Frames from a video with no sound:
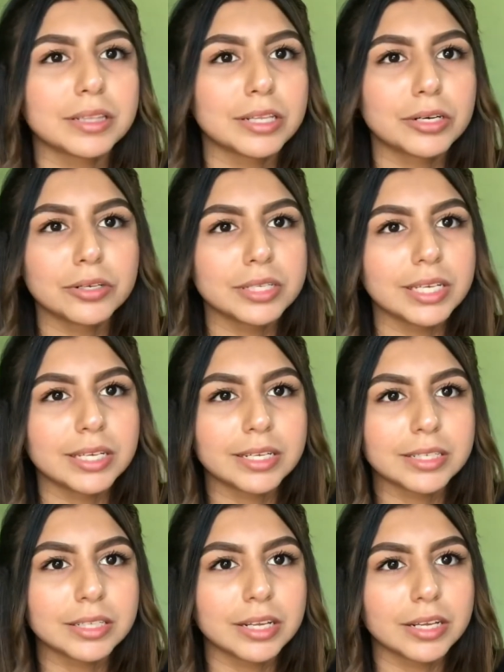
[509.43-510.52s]
literally
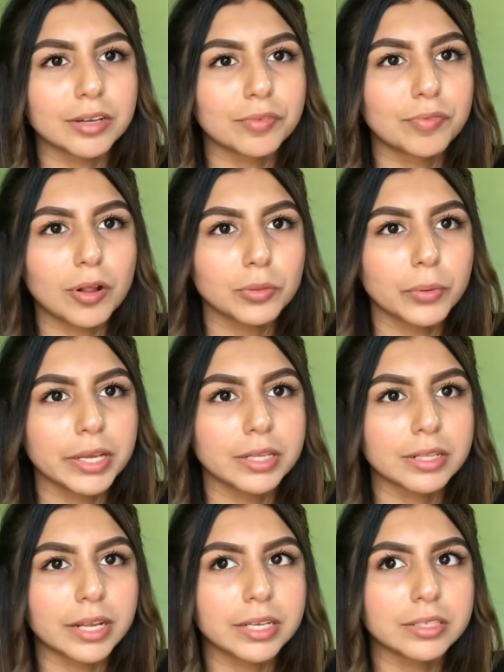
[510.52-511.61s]
the following
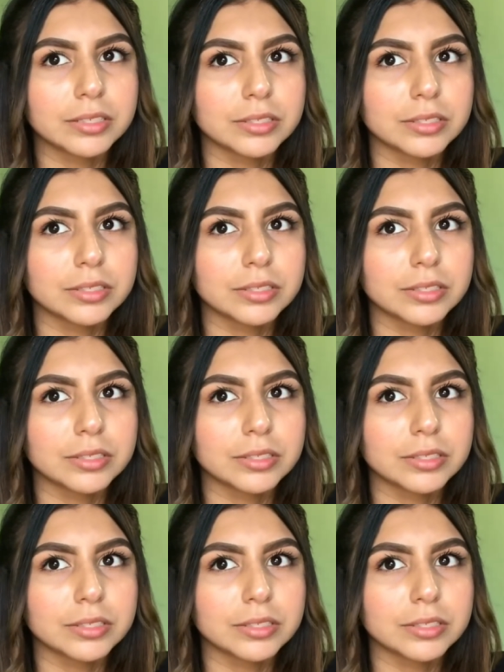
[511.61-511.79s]
like